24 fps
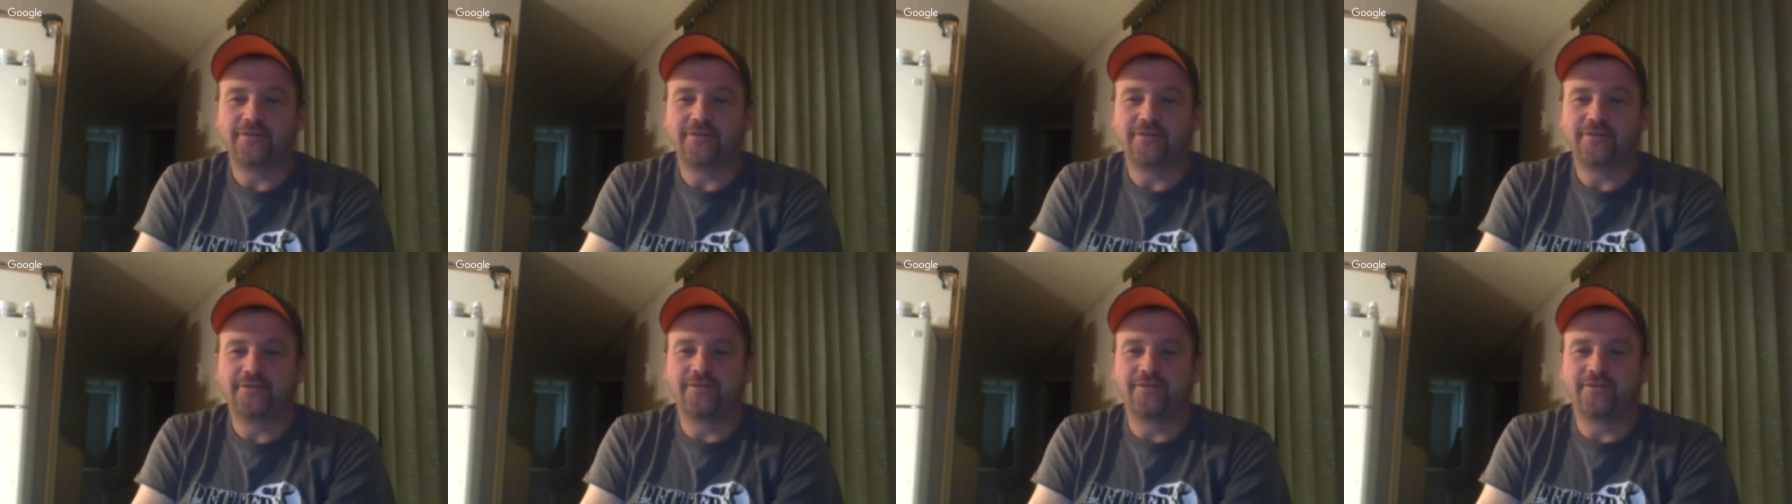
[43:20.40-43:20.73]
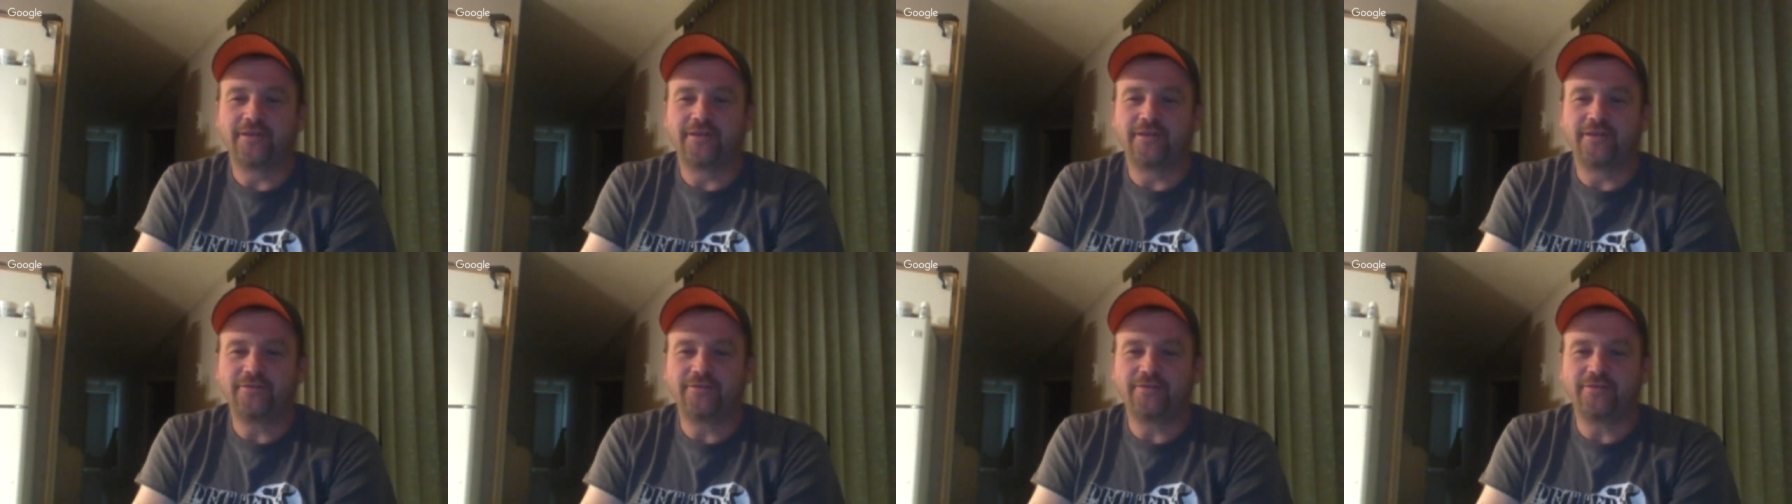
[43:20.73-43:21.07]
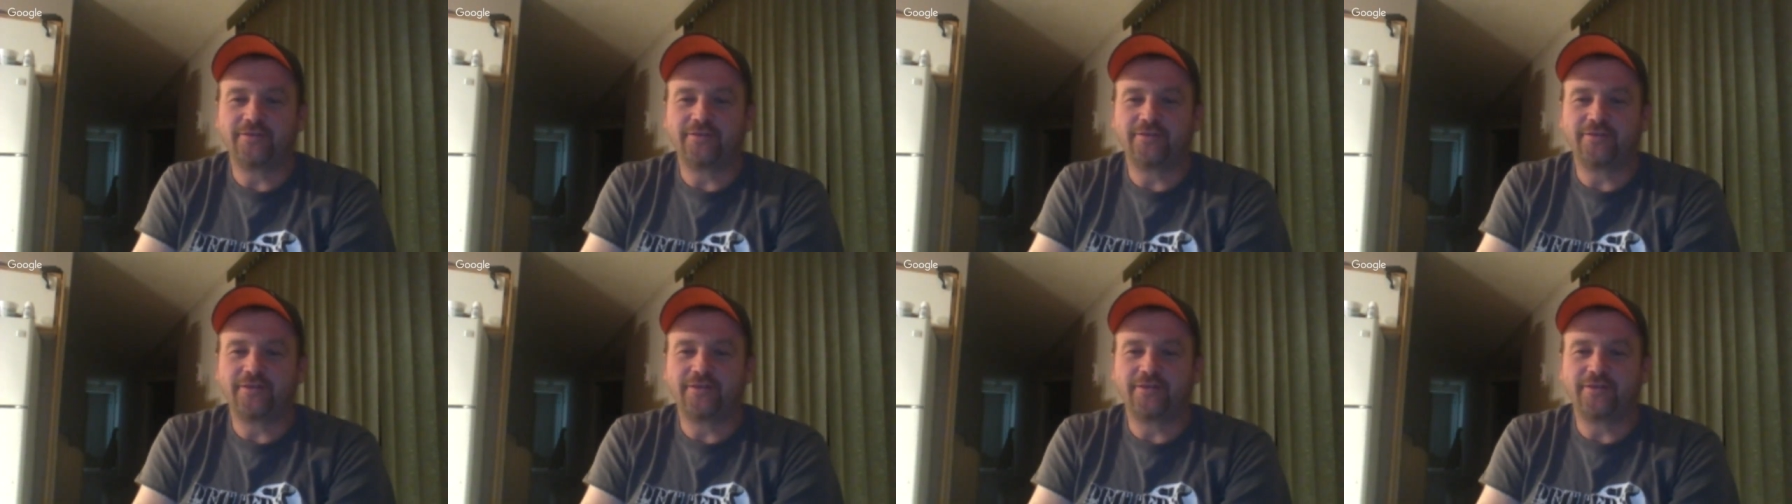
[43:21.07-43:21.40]
That
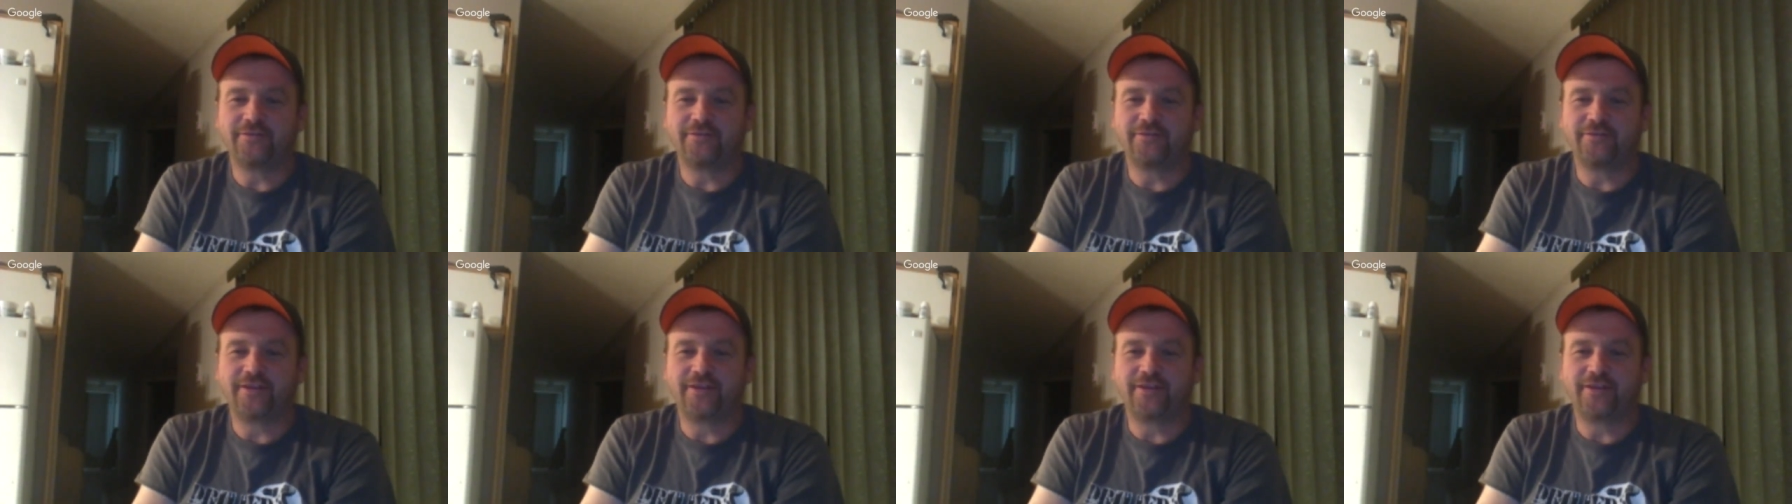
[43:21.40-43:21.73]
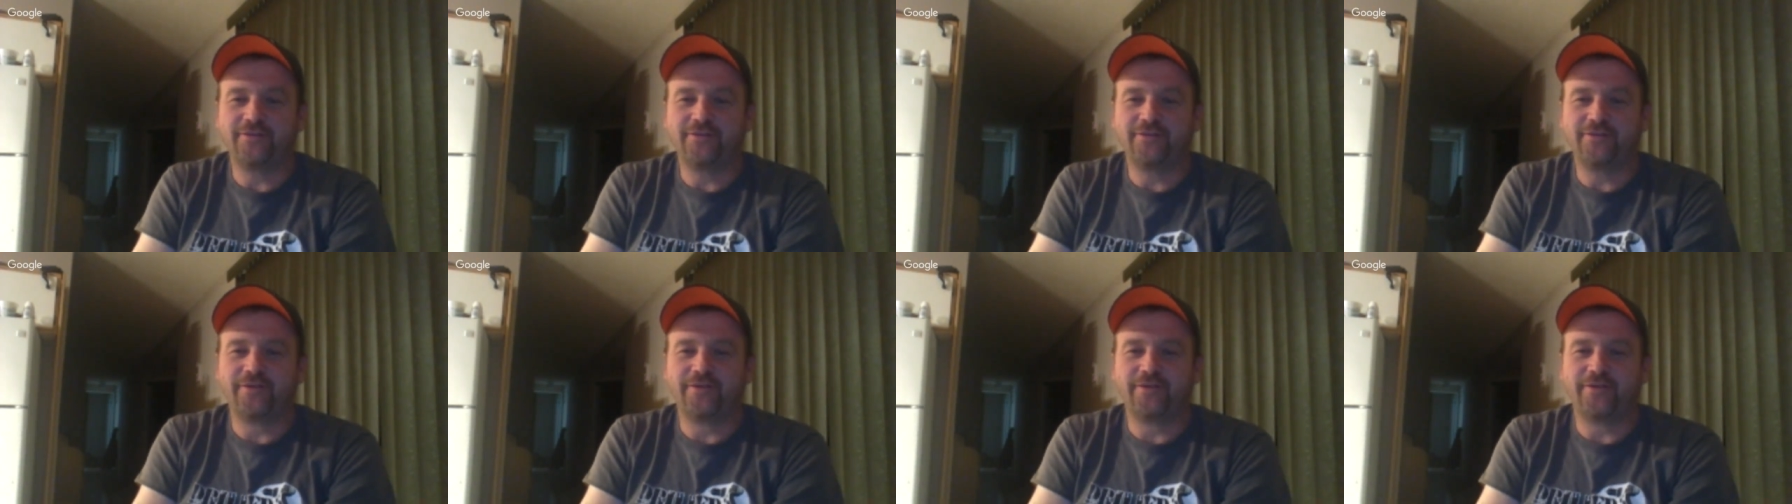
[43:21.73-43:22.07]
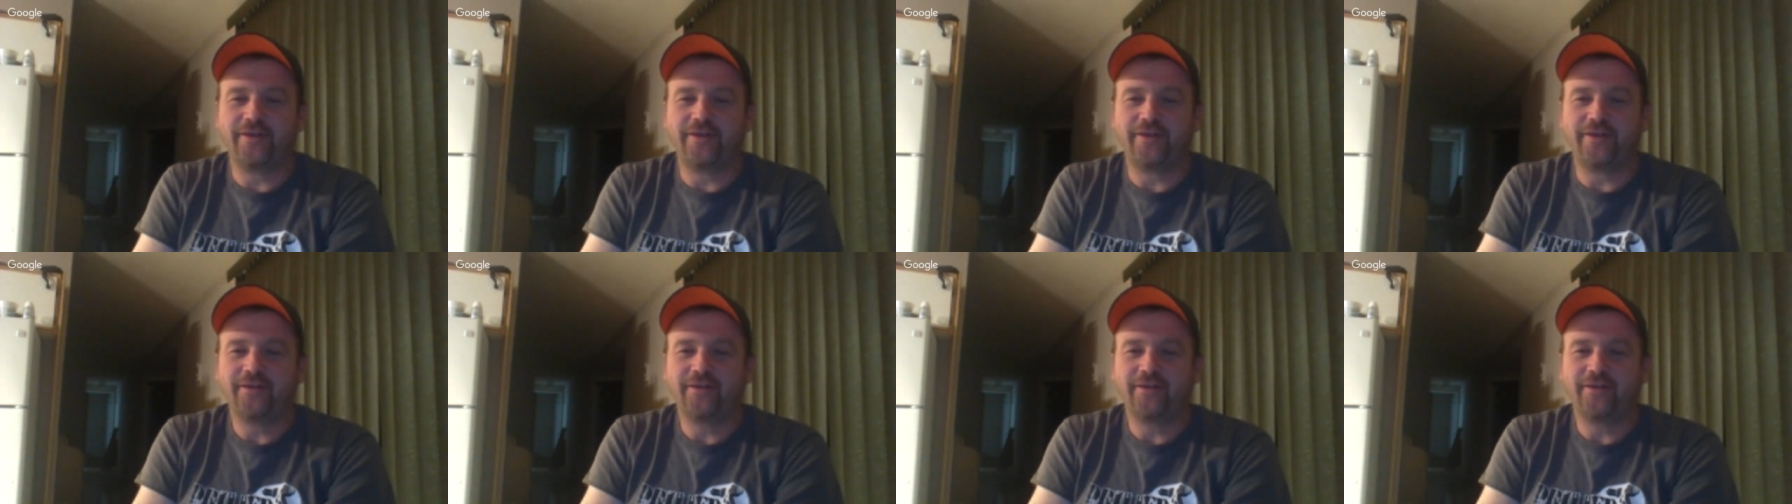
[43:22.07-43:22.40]
was a killer
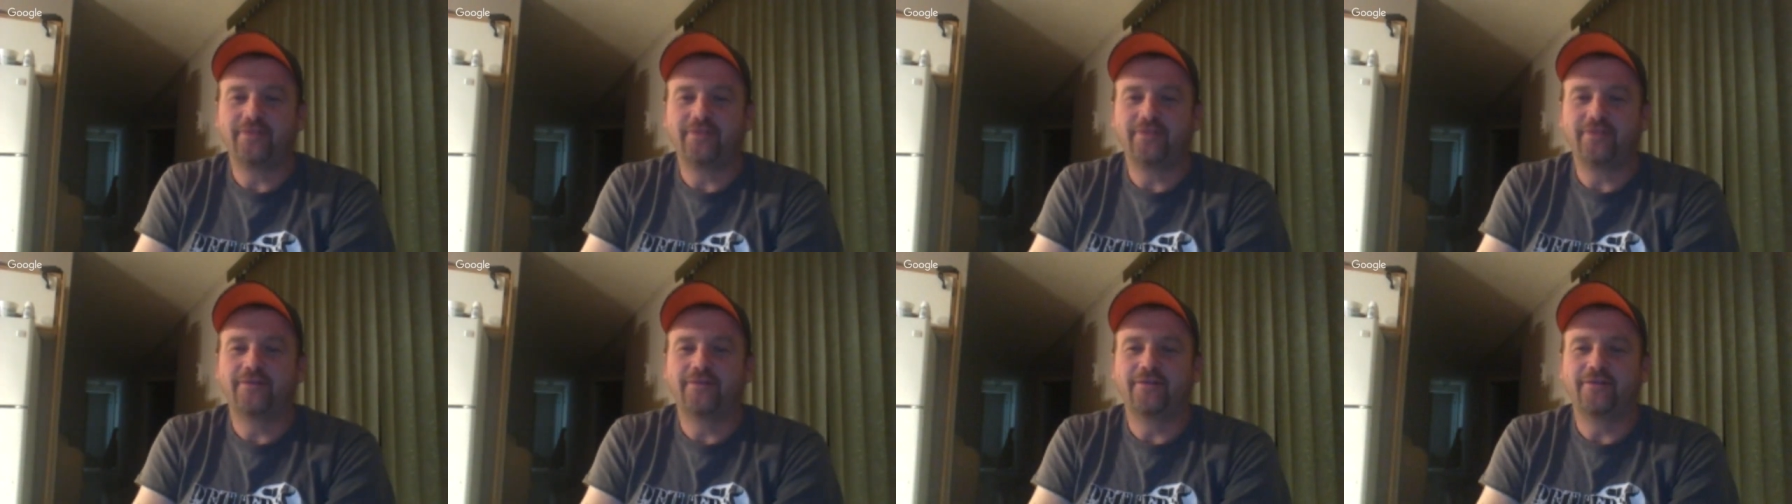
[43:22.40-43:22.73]
one, right?